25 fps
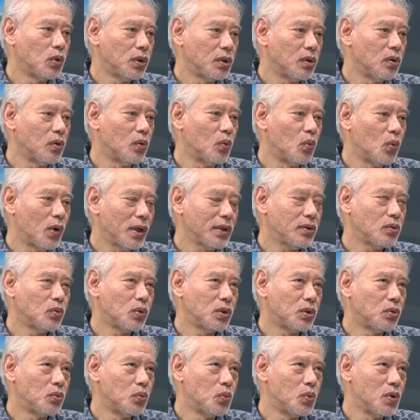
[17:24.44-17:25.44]

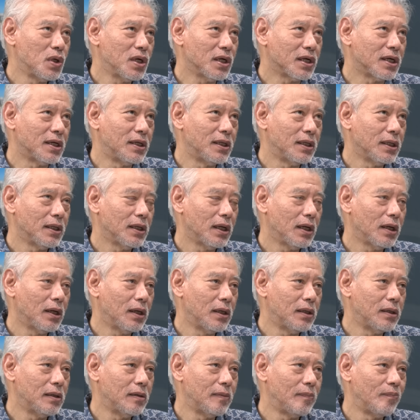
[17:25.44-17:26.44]
would work?
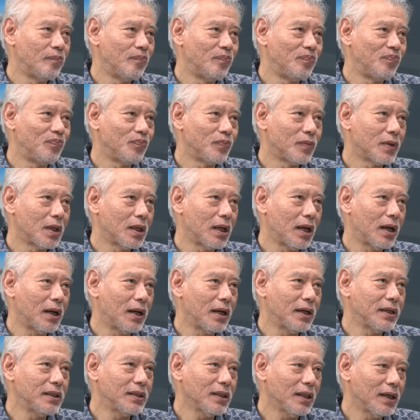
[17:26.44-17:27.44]

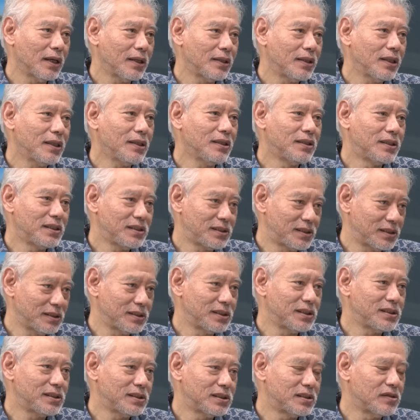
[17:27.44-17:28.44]
I think this
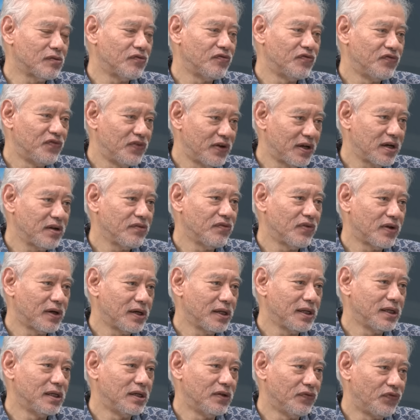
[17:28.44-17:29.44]
is a very,
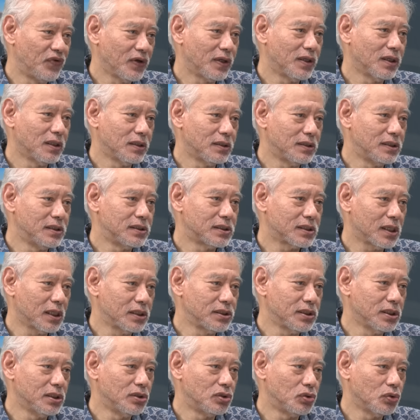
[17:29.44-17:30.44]
very difficult
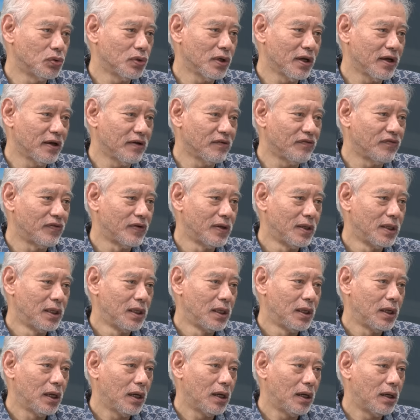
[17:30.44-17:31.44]
discussion to have.
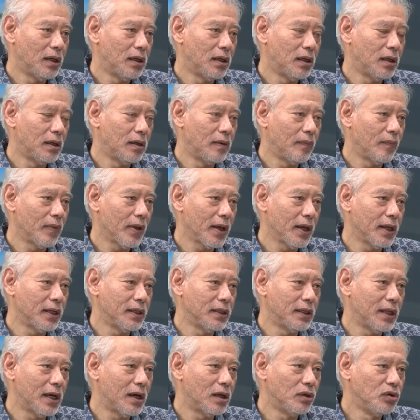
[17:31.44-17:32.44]

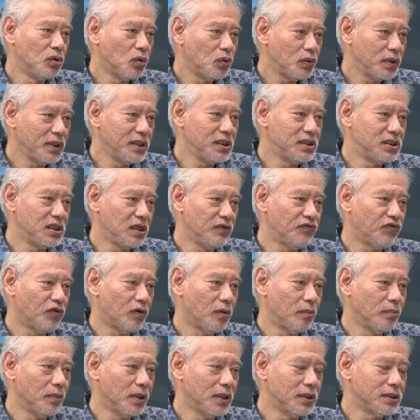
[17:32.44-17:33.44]
And there are no easy
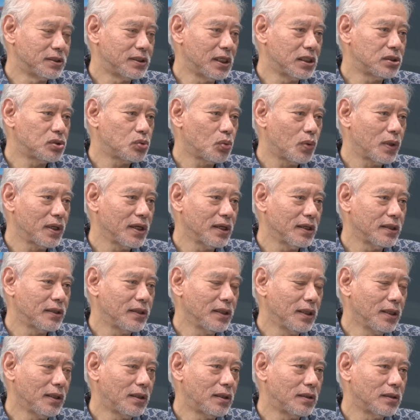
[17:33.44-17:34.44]
formulas. That's why I
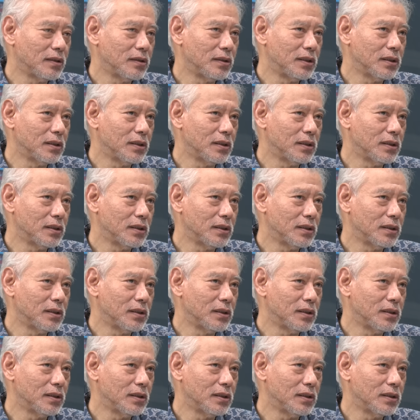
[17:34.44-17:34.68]
think